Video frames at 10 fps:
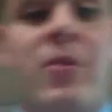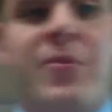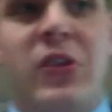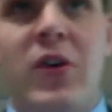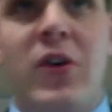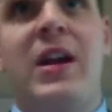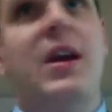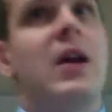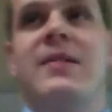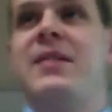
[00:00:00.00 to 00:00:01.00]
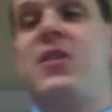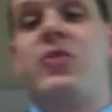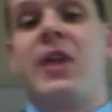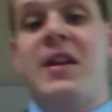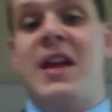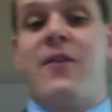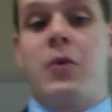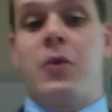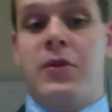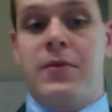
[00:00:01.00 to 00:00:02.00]
in perpetuity, and his heirs get it
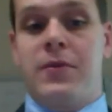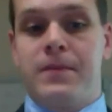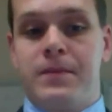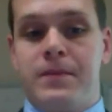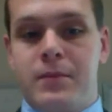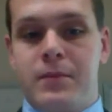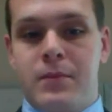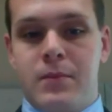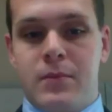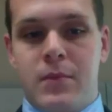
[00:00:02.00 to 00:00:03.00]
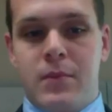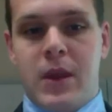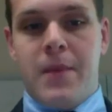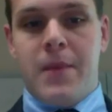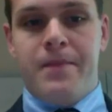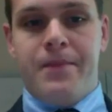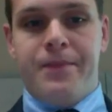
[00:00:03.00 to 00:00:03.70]
afterwards. Okay.